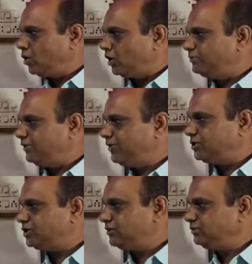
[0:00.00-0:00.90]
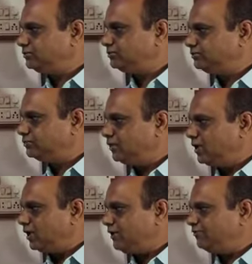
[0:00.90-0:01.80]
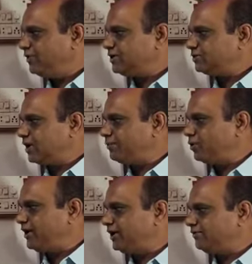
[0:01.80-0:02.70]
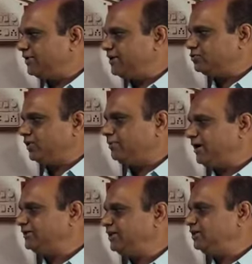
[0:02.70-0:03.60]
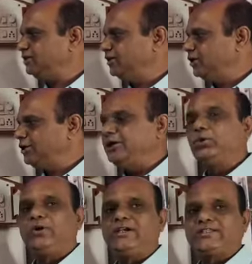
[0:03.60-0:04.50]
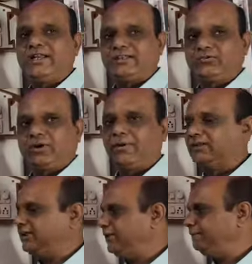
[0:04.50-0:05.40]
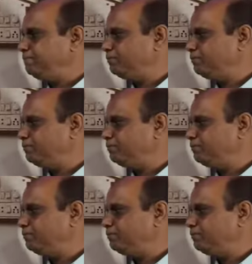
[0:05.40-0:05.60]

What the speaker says: of the function in first component interval is 1 by 3 into its length 1 by 3.